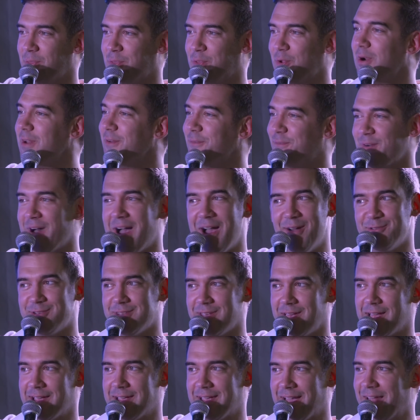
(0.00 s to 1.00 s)
But 35
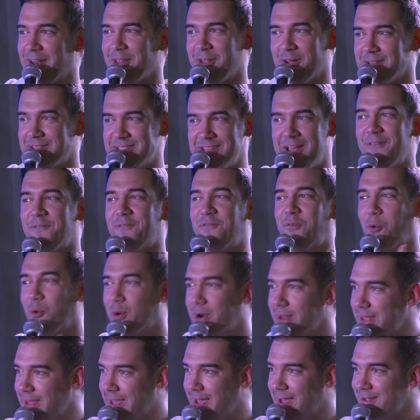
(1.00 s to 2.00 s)
is like, I don't know, it's not
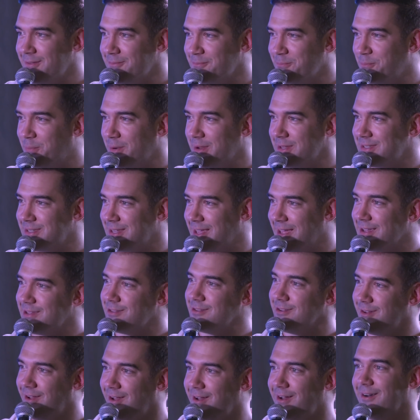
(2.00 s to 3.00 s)
40 yet, but it's
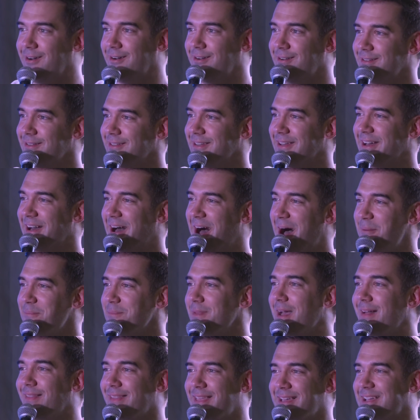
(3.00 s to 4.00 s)
like, huh,
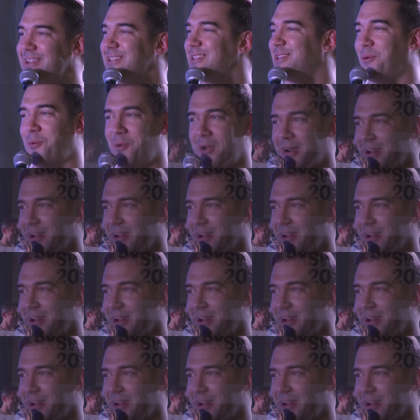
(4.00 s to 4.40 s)
I'm not like a